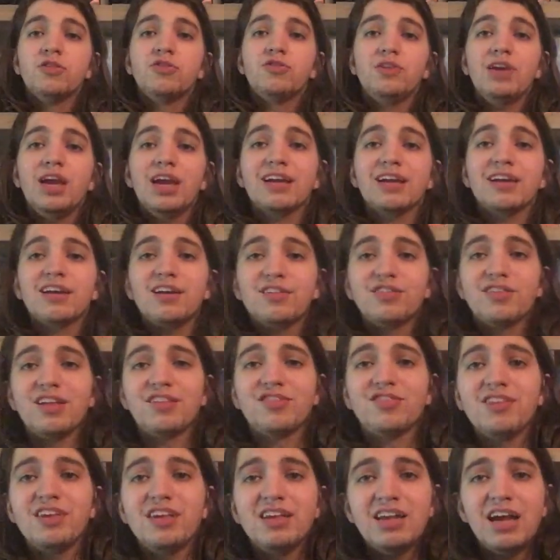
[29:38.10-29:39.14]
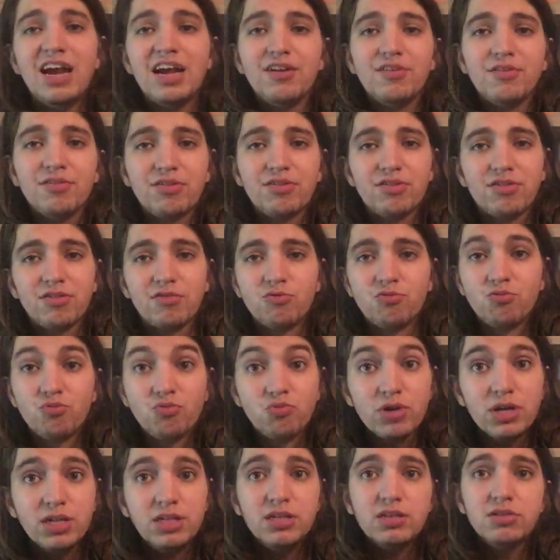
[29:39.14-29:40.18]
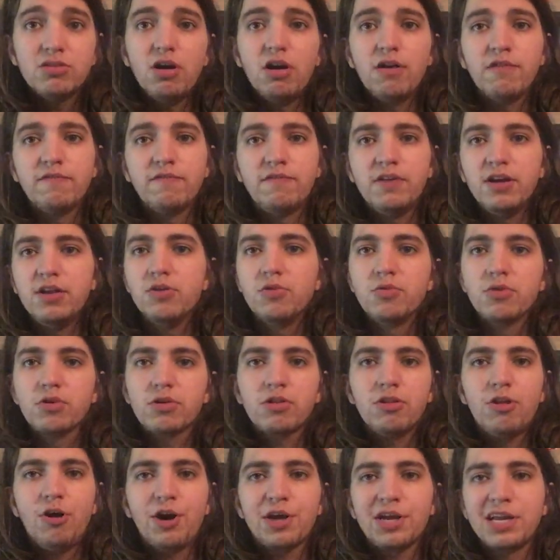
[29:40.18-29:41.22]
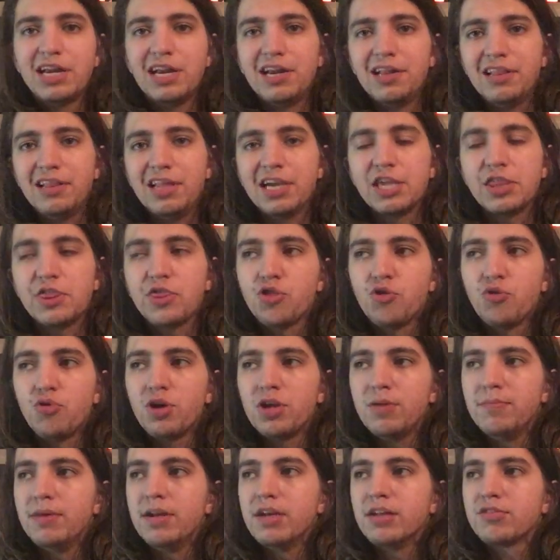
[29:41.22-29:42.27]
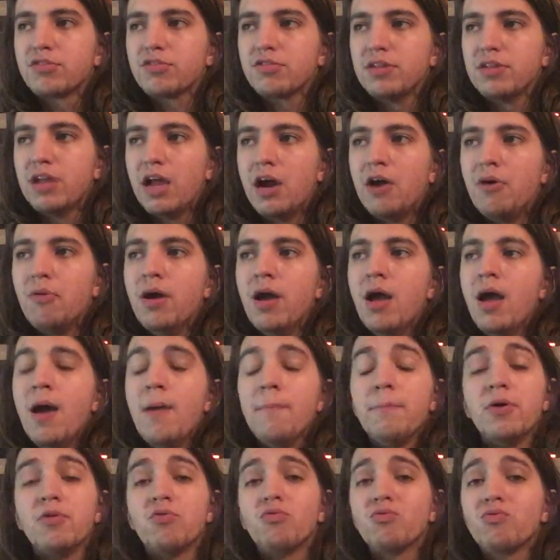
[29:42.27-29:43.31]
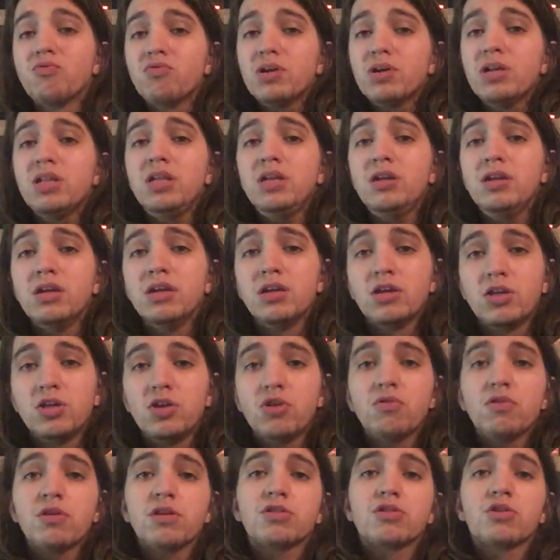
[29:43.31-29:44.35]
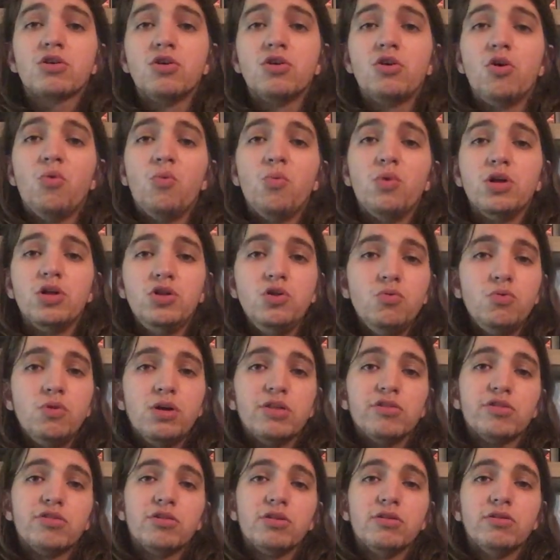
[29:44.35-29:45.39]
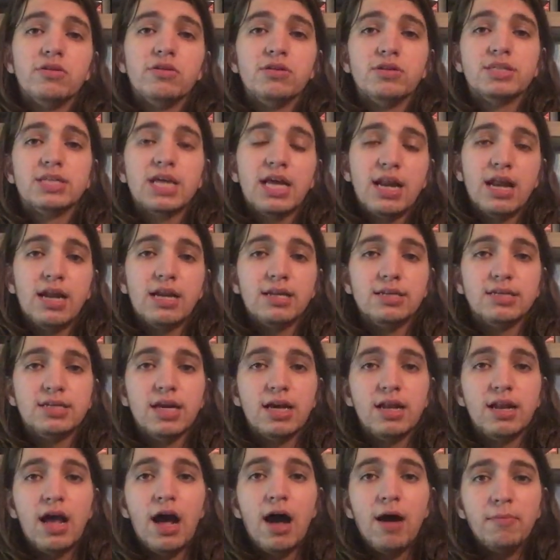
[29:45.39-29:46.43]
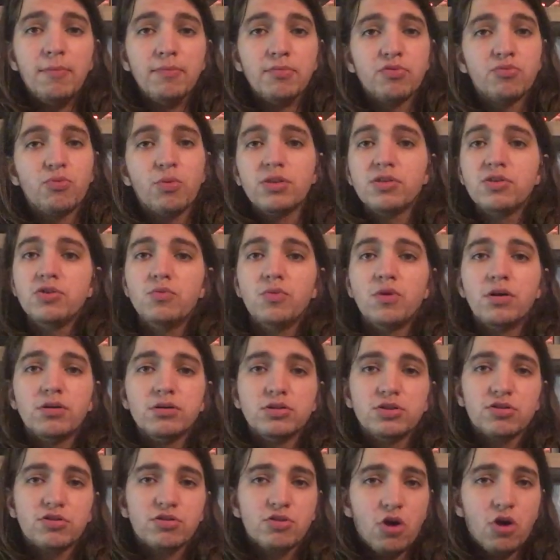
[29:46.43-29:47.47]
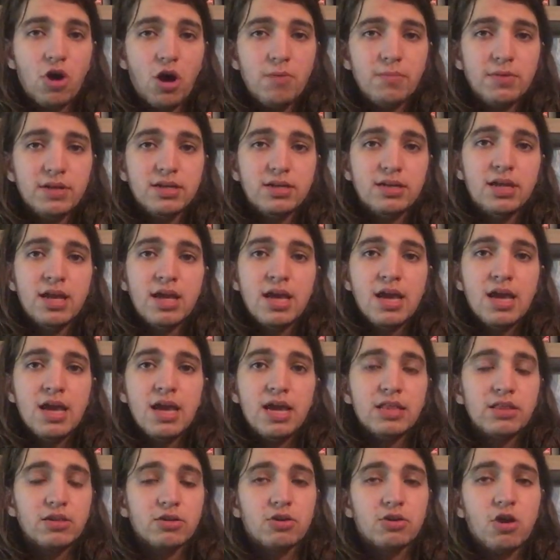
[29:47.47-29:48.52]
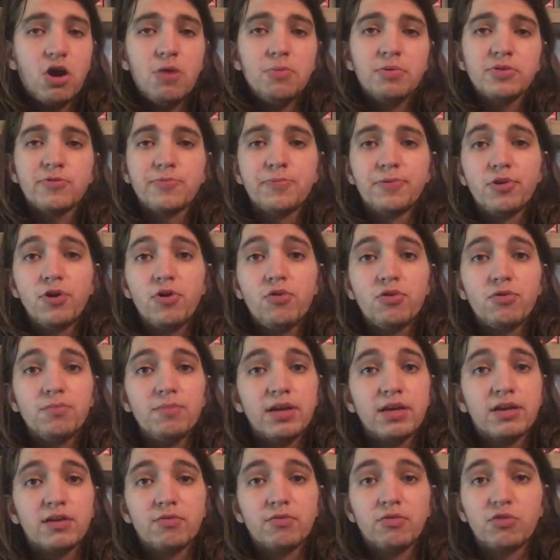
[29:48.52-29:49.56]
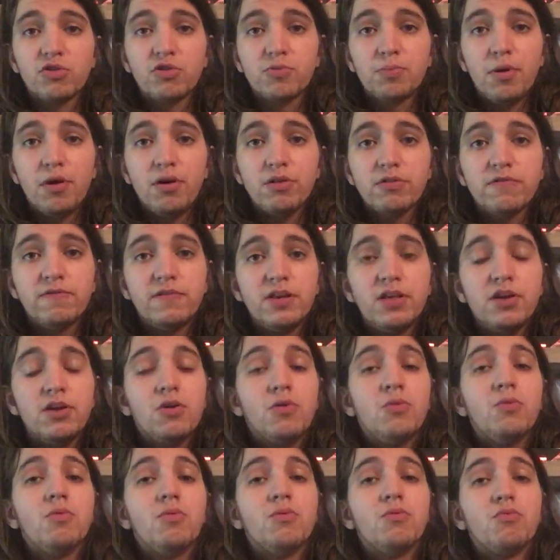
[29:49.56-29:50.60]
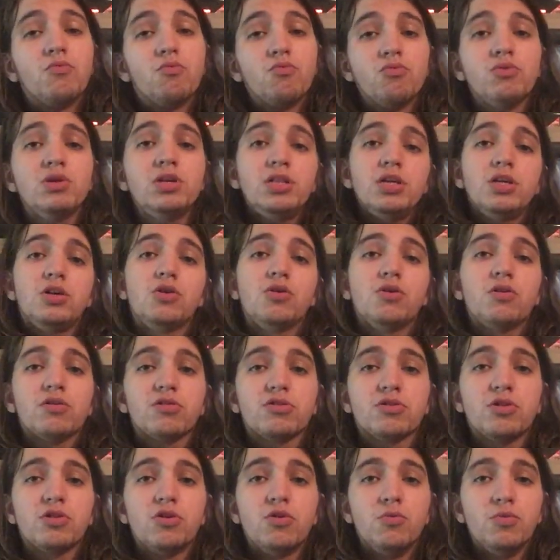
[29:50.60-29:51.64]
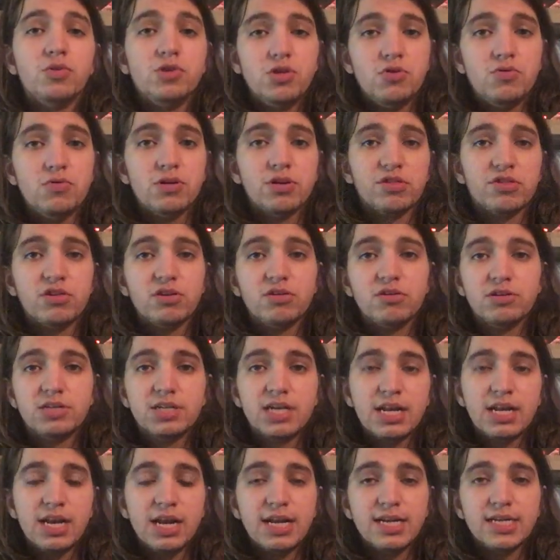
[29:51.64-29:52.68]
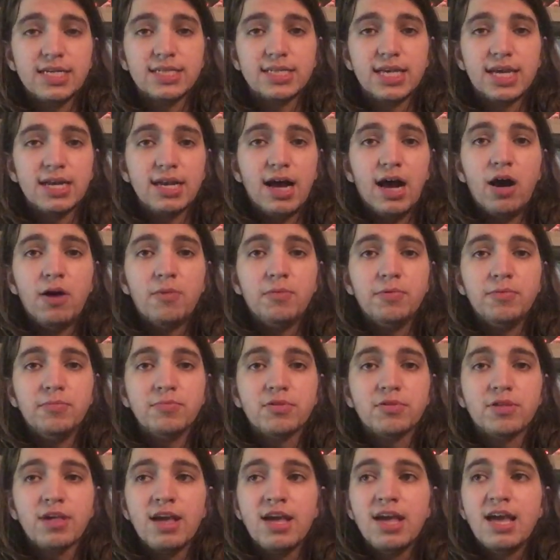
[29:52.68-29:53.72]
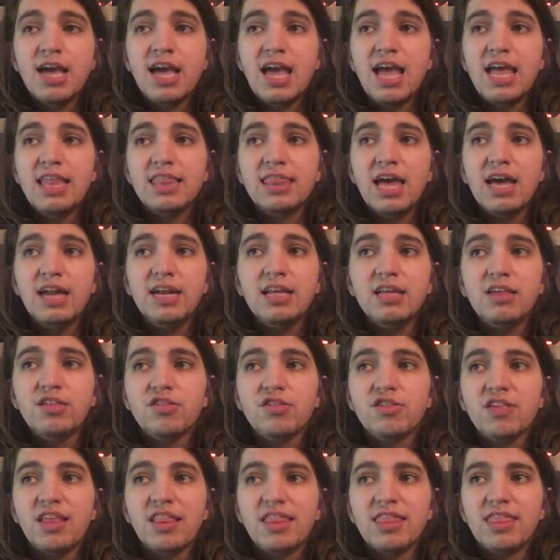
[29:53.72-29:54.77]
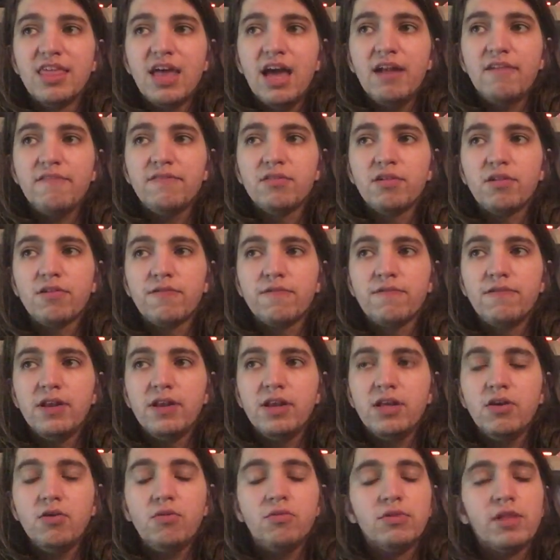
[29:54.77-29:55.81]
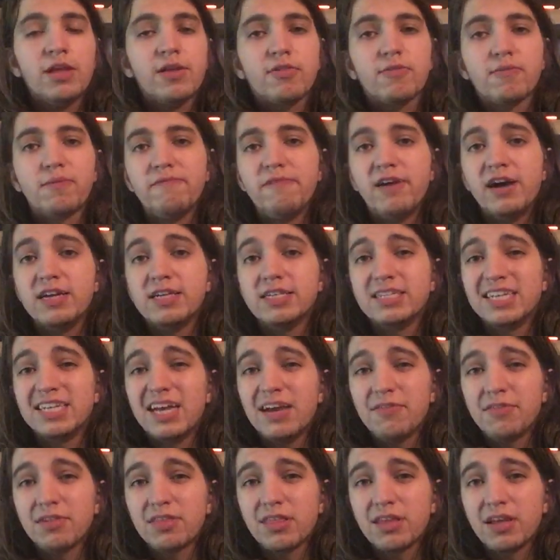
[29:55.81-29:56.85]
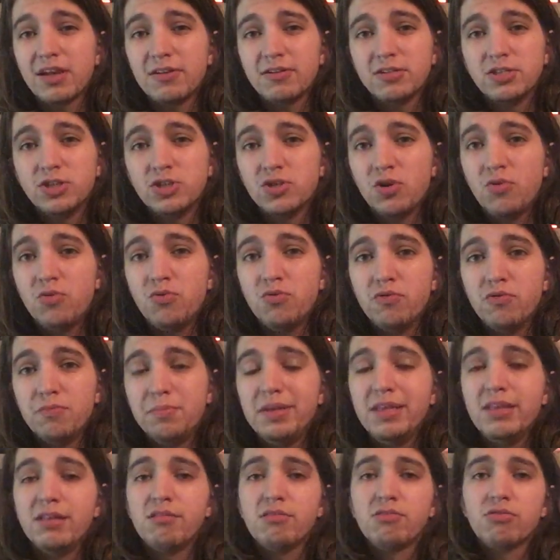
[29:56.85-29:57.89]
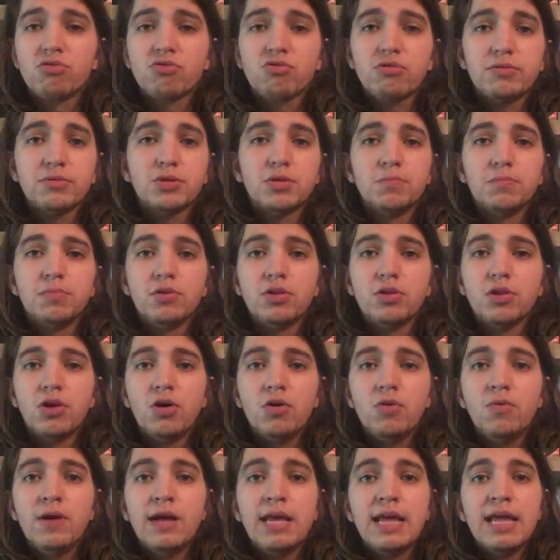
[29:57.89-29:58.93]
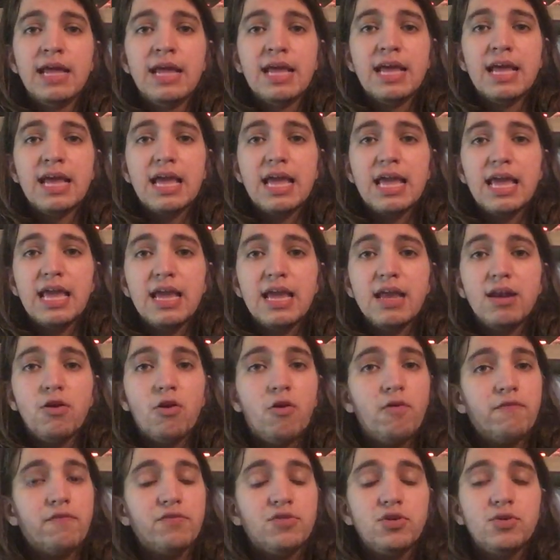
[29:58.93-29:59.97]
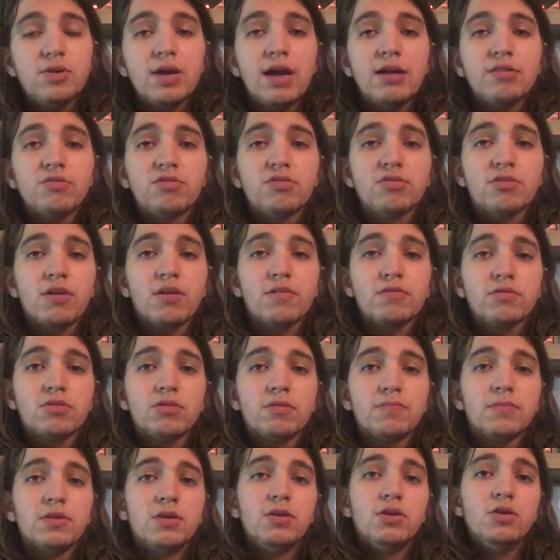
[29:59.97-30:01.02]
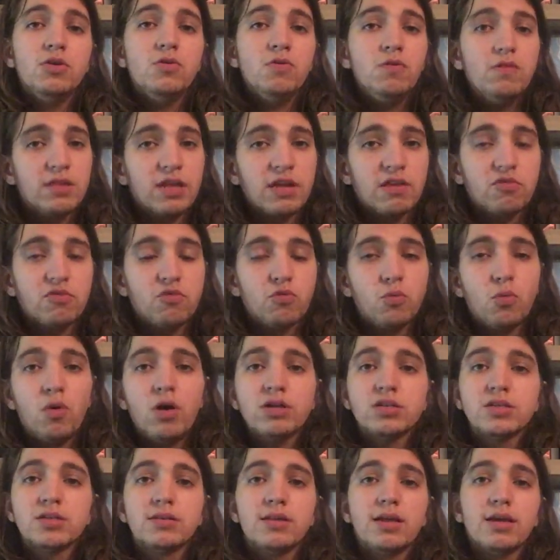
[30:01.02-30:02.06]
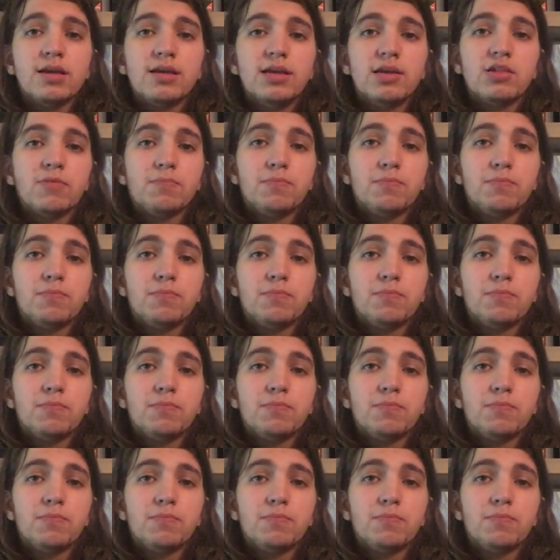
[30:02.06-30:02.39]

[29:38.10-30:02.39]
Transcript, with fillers: So yeah, guys, that's it. I know this is a really long video. We're clocking in at like 30 minutes now. But really curious to know what you consider 10 out of 10 albums. Whether you want to just comment in the comments below or make a response video. Really curious to know what you consider 10 out of 10 albums. And that is that for this video. Links provided to everything I show will be in the description below. And hopefully you guys discovered something new. Thanks for watching, liking,